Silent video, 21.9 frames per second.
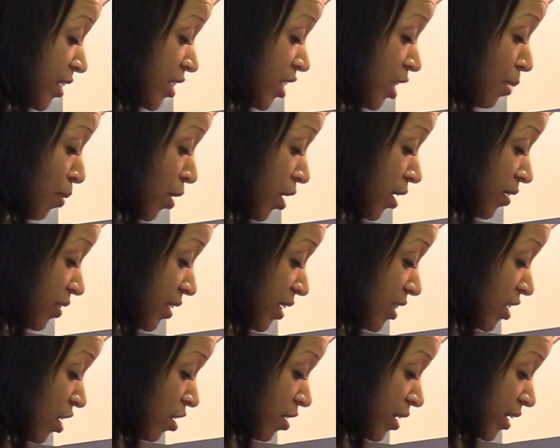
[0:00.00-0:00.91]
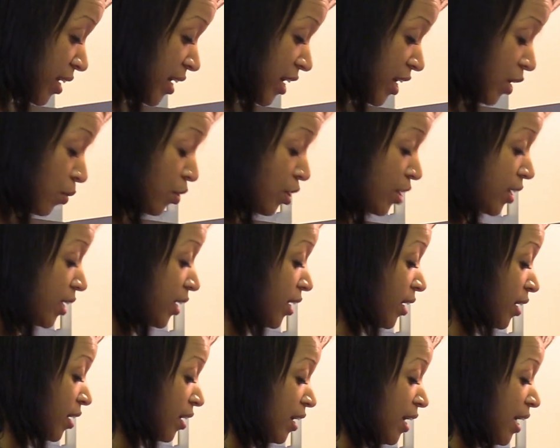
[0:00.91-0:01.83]
to the part that's already kind of
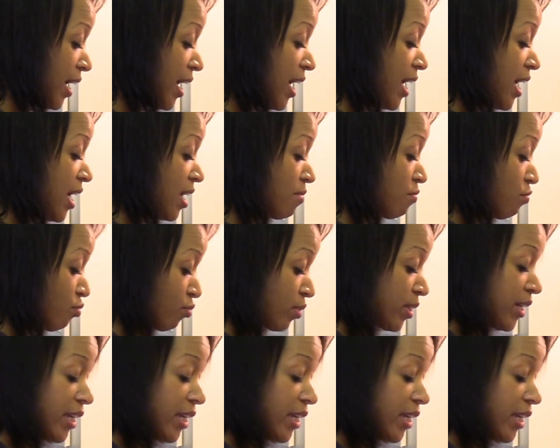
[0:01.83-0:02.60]
working and